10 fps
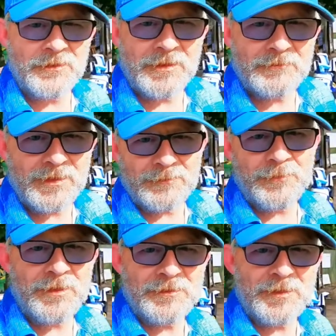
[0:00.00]
Good
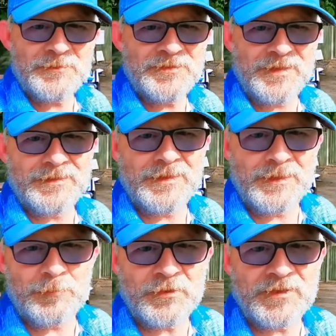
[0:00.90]
evening, welcome to
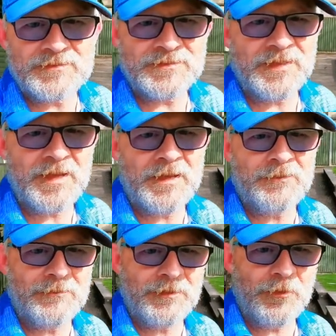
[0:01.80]
Lilybrook, it's the
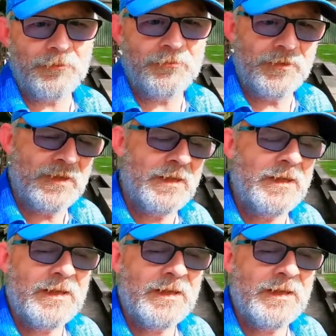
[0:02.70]
Hairy Golfer.